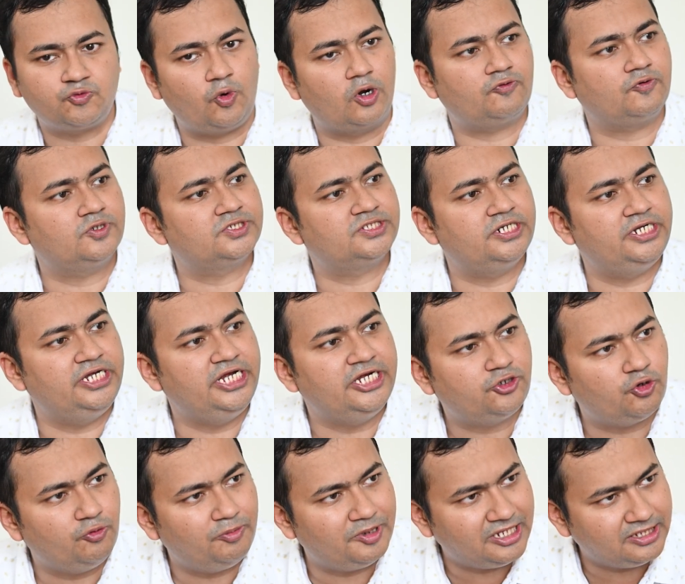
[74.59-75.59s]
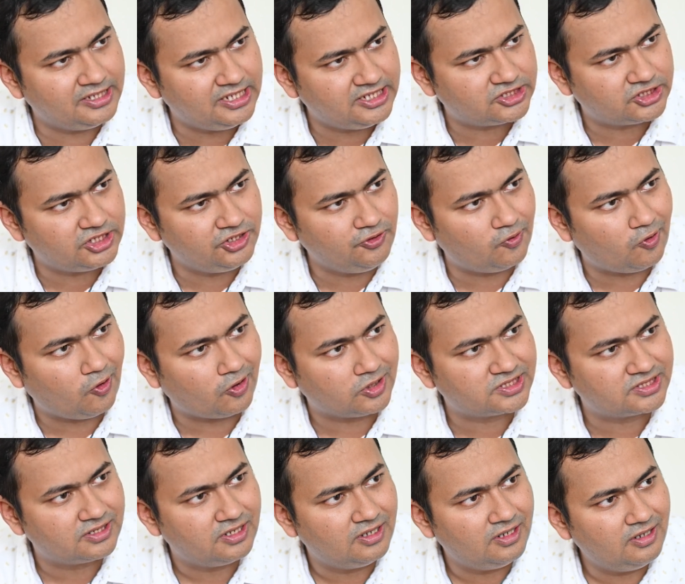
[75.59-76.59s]
what was the need to bring these new
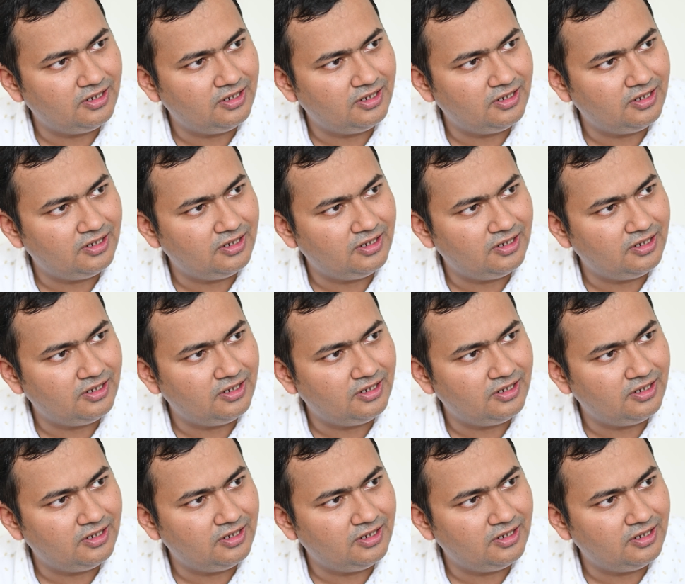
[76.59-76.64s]
laws?